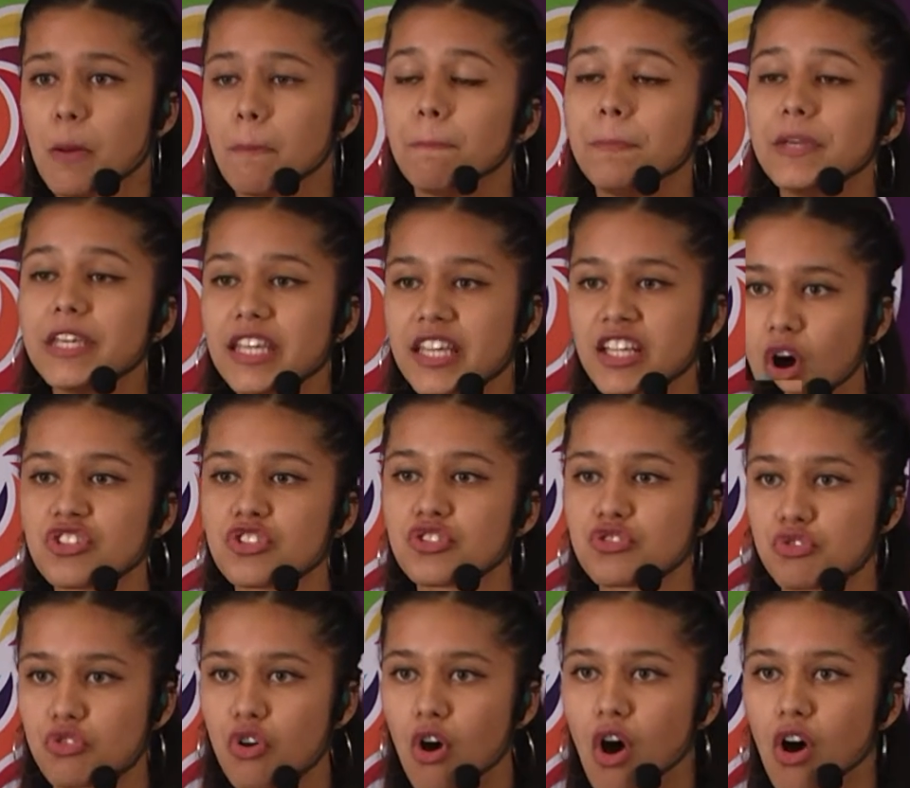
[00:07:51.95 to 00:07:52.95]
being
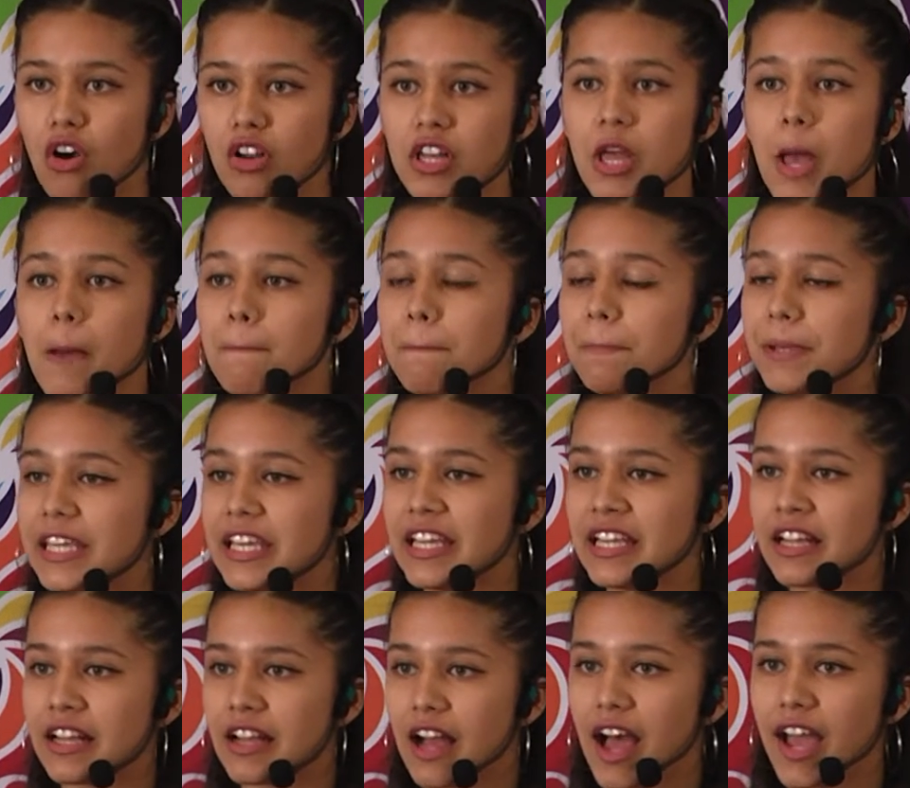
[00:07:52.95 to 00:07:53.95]
strong, being
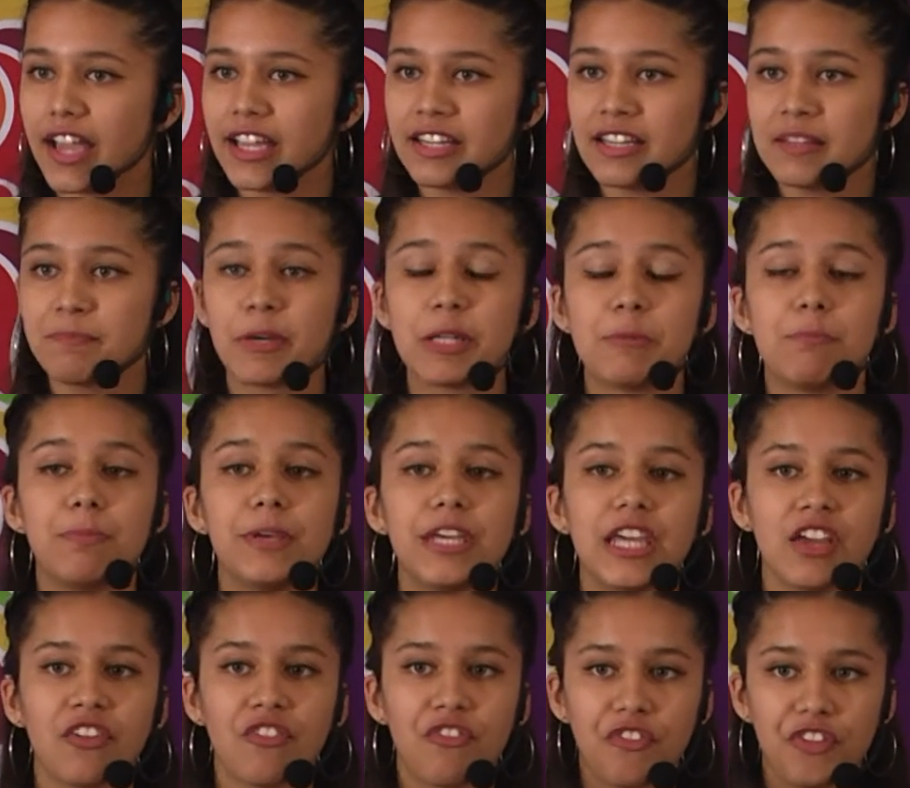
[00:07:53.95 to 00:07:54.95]
kind but
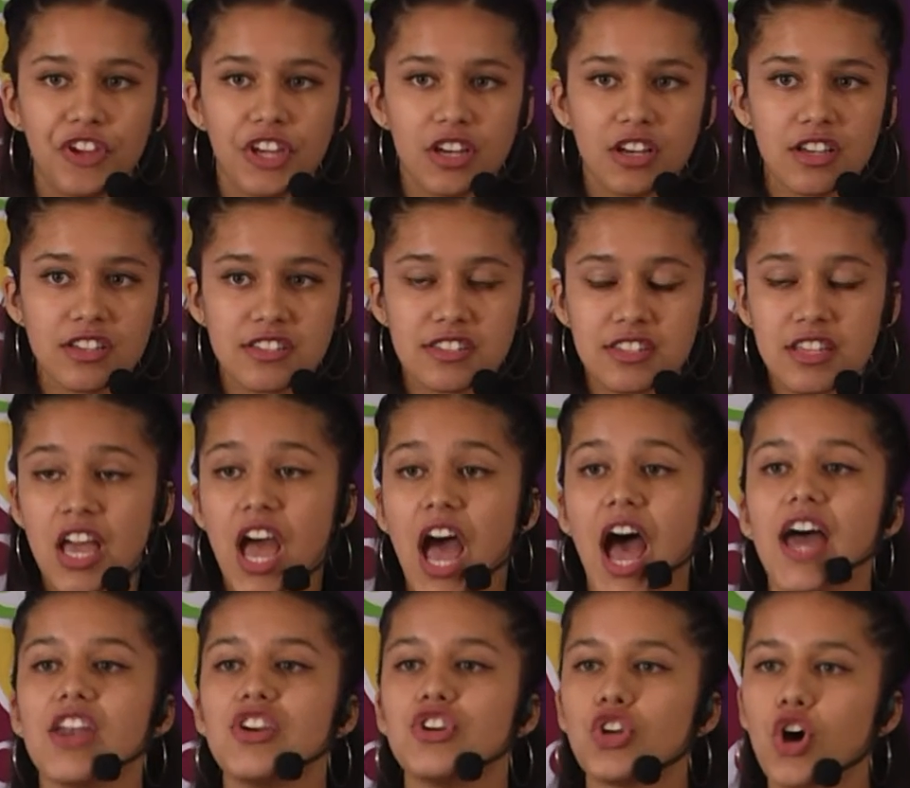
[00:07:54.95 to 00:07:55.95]
being fierce,
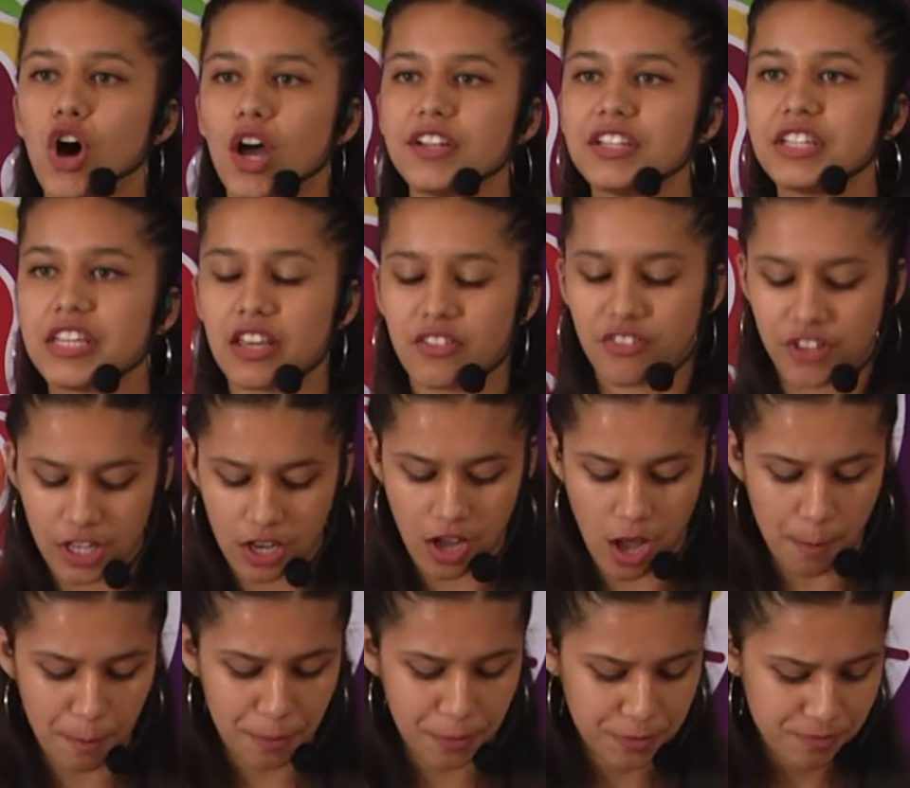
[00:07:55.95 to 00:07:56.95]
and not giving
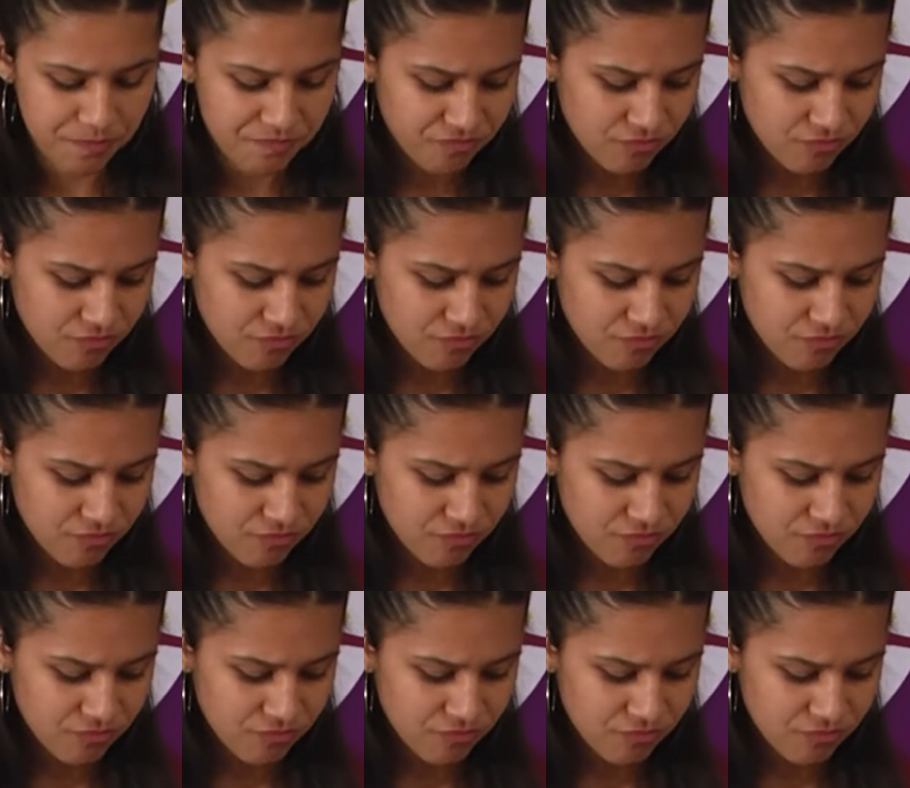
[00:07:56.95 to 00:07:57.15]
up.